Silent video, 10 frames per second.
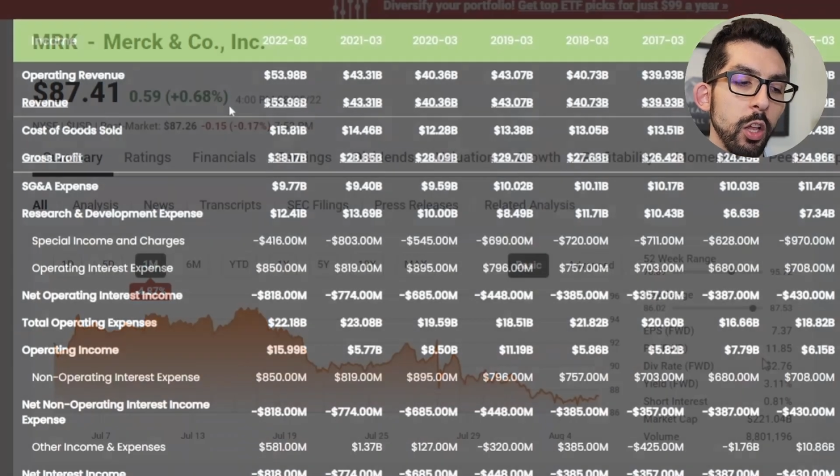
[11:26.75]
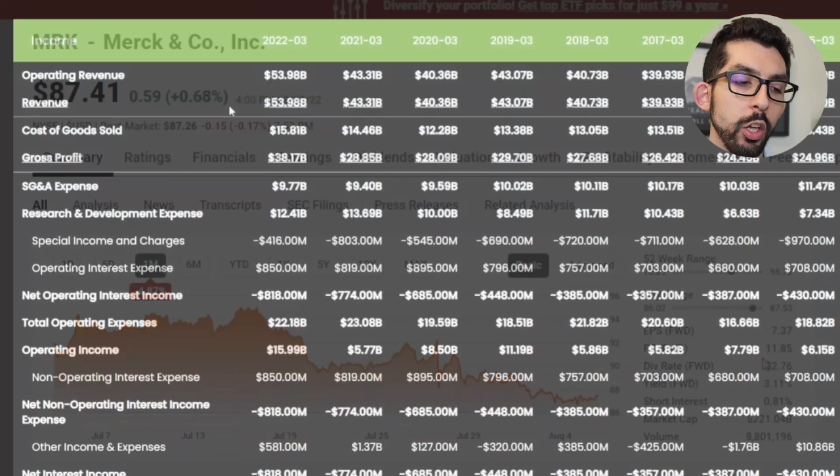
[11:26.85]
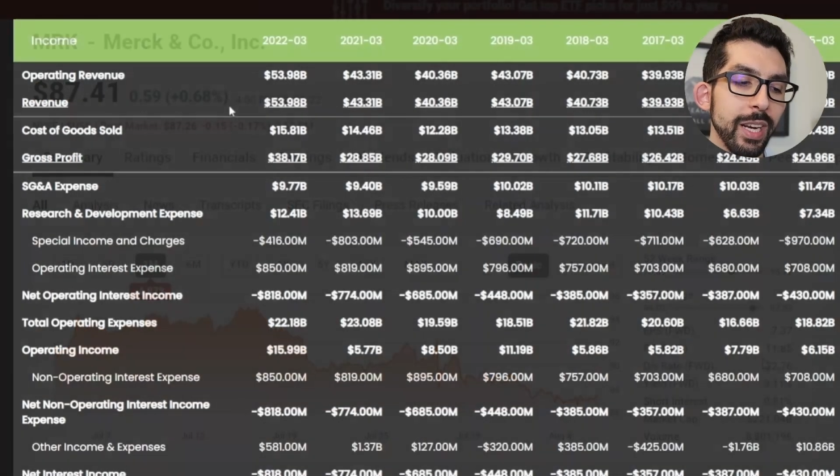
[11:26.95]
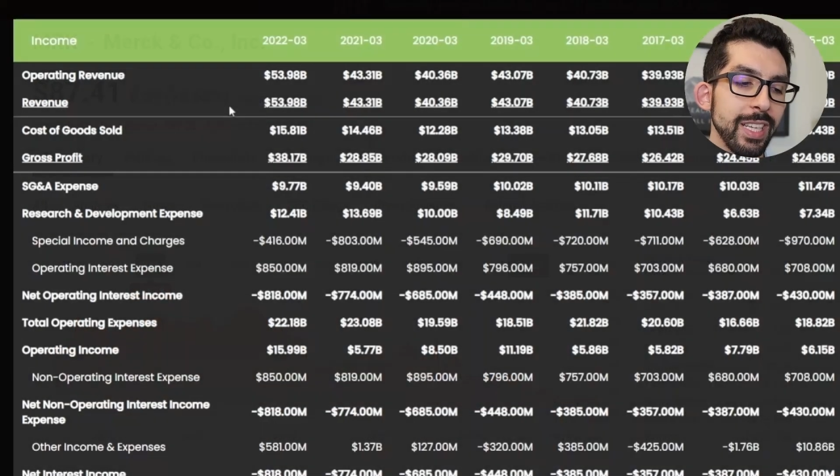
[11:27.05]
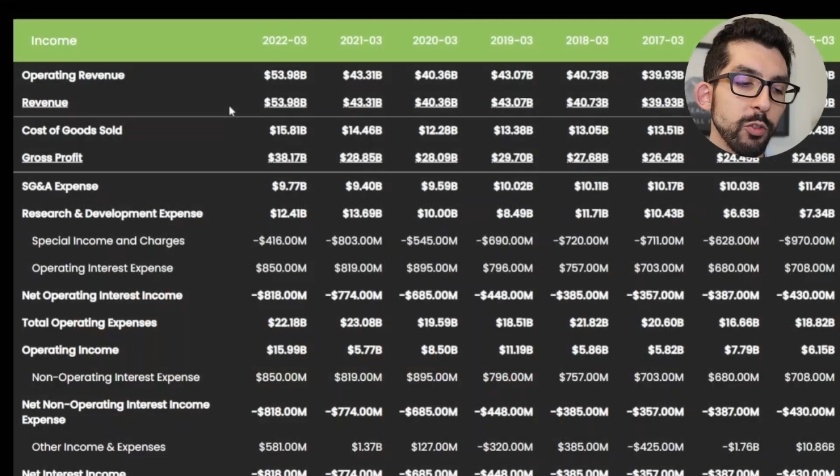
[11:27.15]

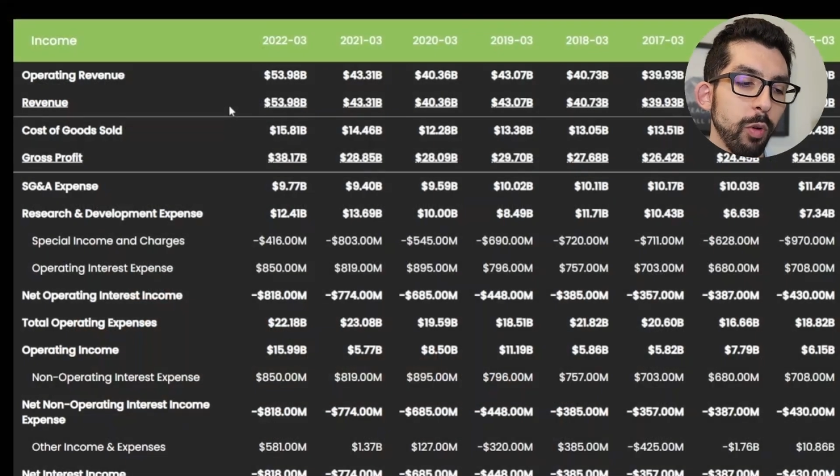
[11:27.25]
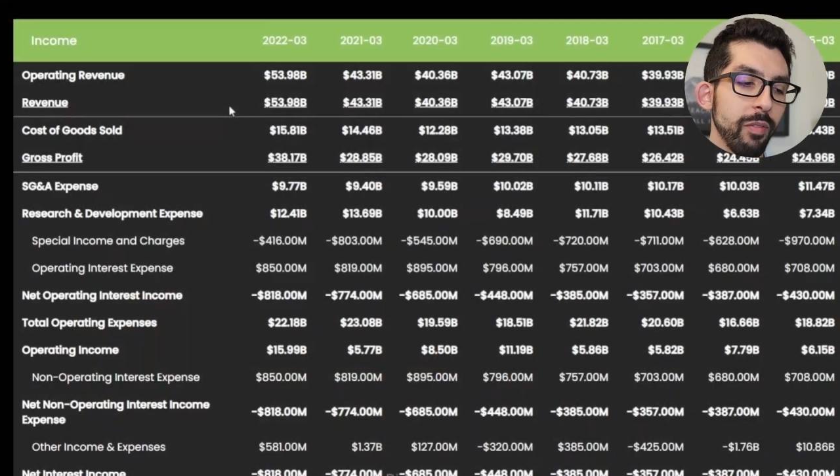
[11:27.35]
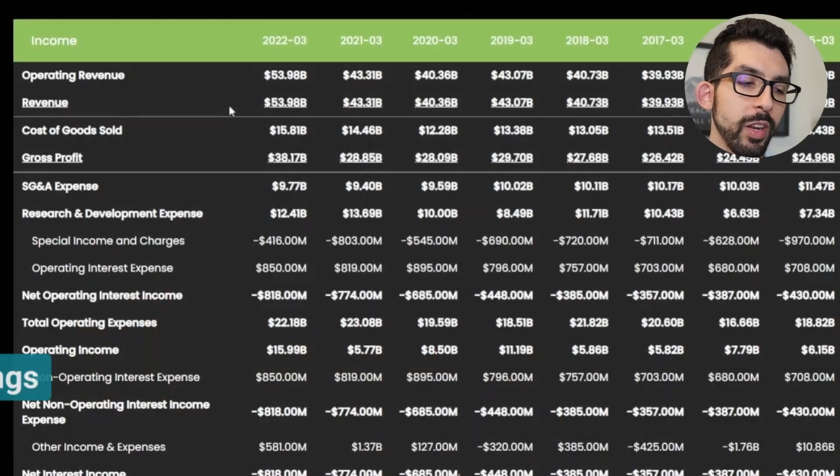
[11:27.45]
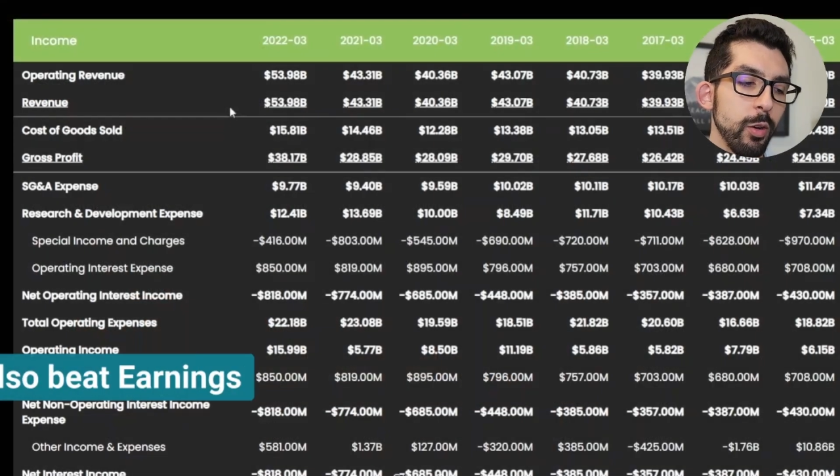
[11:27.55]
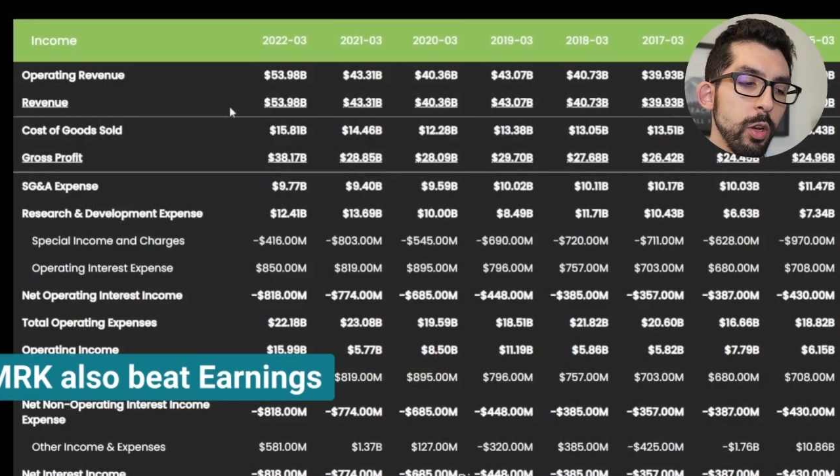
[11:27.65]
Looking at its
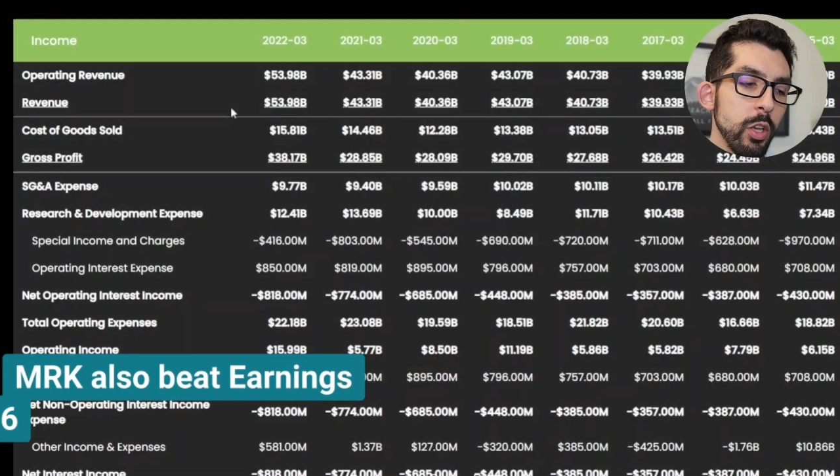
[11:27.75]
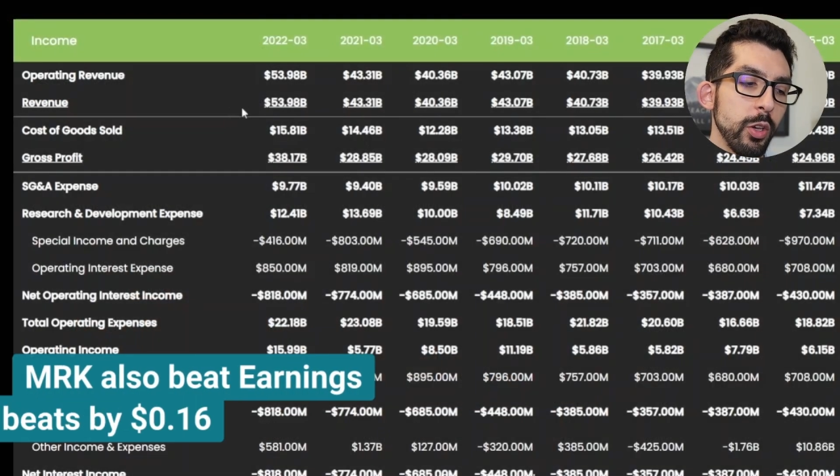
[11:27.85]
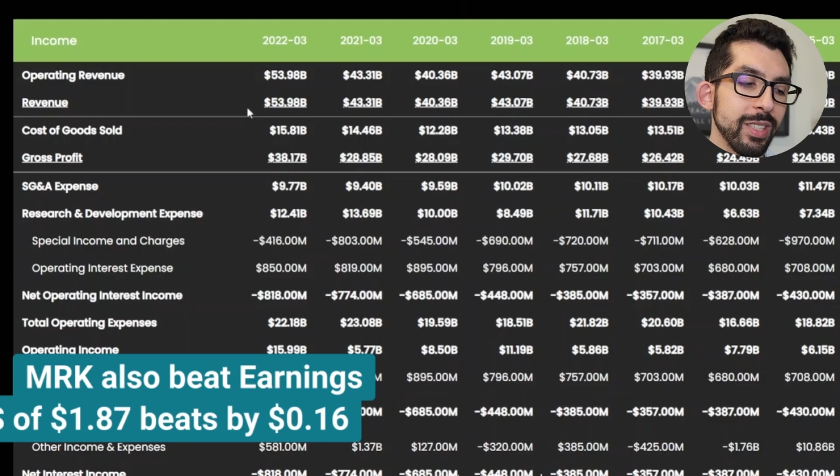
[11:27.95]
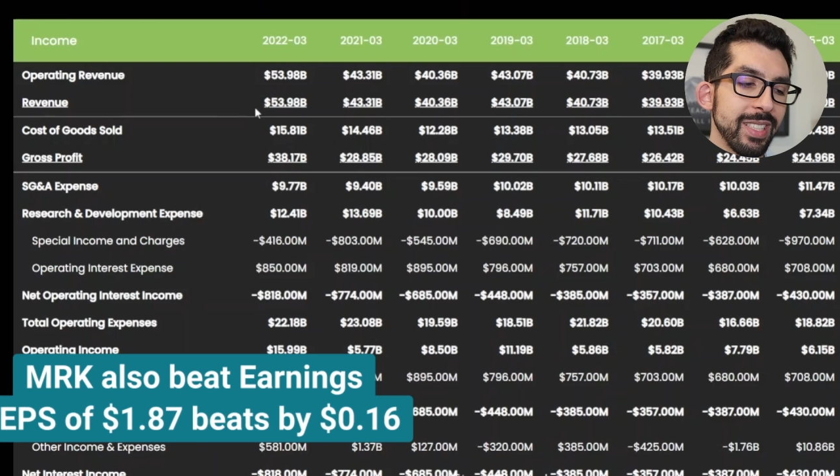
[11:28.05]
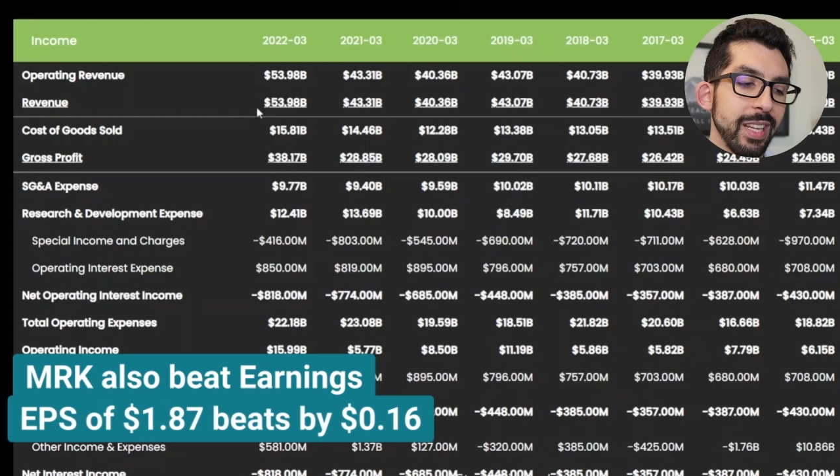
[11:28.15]
revenue, you can see